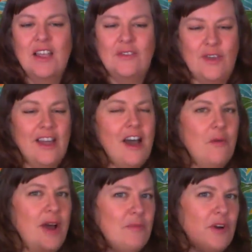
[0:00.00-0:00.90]
So I
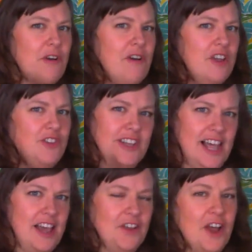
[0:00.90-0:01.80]
got one more question
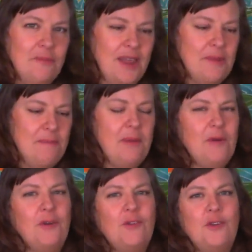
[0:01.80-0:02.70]
left on my
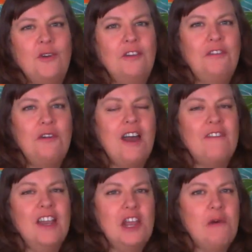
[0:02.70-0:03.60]
paper. So if you
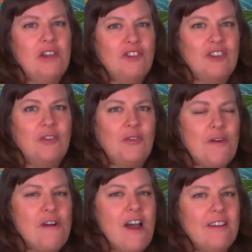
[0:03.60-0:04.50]
have any questions
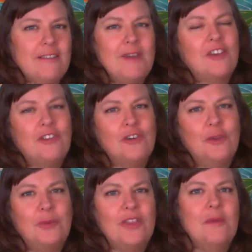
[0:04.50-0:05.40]
for us, make sure
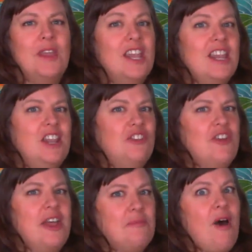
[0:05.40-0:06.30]
to put them in the
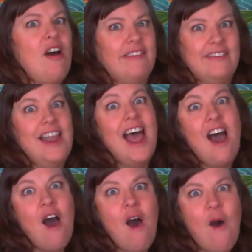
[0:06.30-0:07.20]
chat box
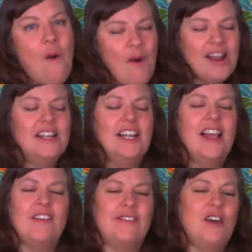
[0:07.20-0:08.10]
now.
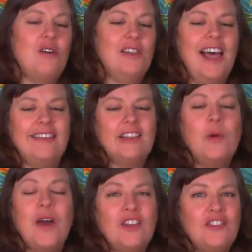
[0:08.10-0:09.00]
So last
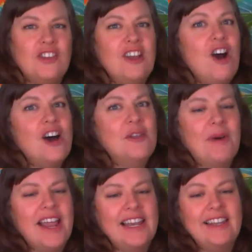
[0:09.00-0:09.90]
question on
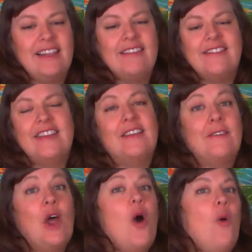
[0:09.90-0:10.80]
my list
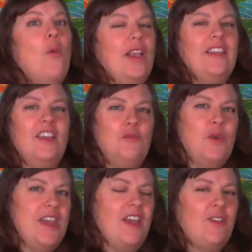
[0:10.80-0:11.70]
is, what can
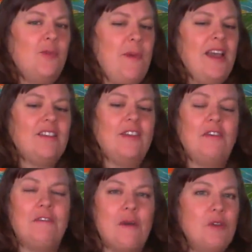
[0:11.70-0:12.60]
we expect
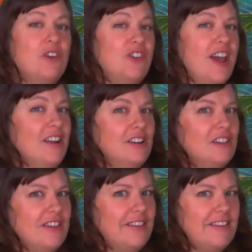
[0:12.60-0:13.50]
from your
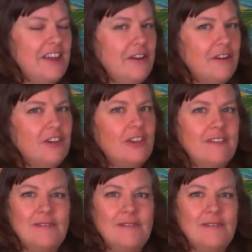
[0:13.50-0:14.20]
channel this year?